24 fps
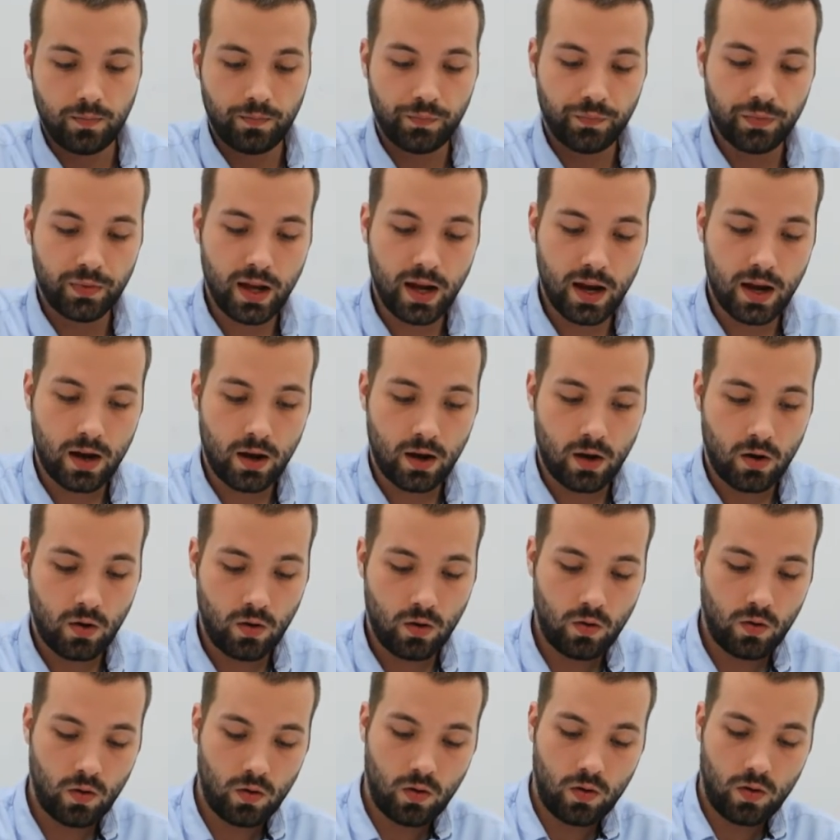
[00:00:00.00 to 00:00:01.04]
Now,
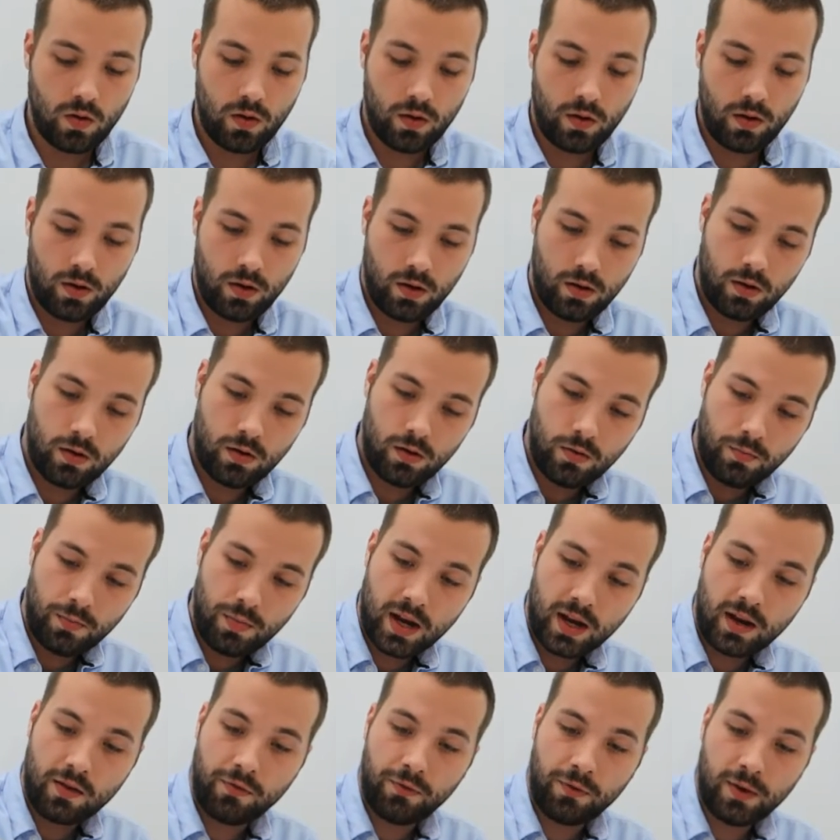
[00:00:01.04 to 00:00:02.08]

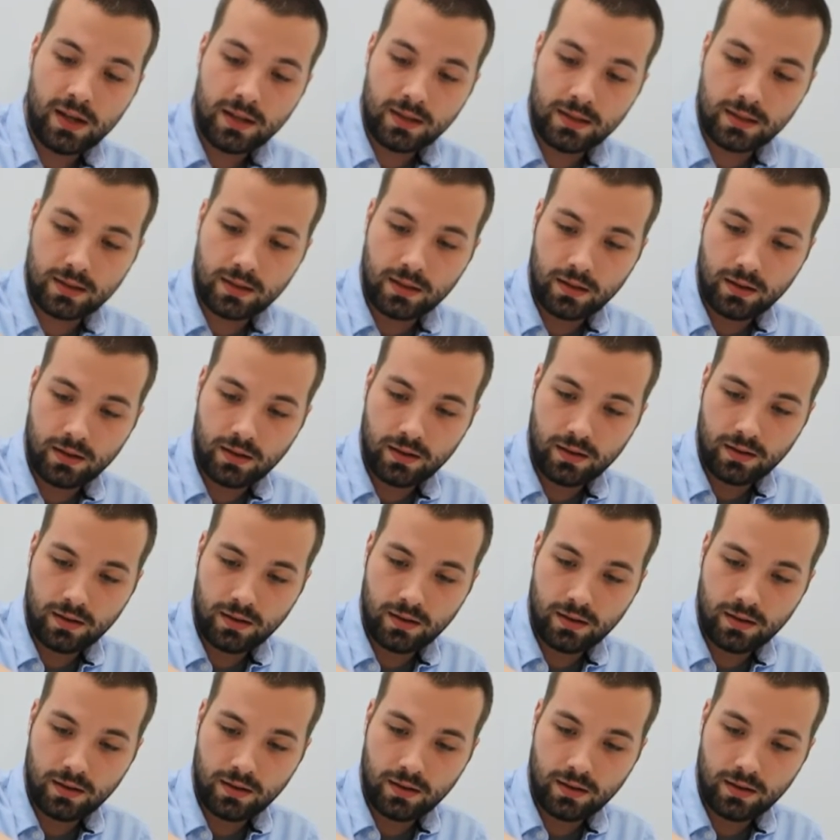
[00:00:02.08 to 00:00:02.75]
make a fist.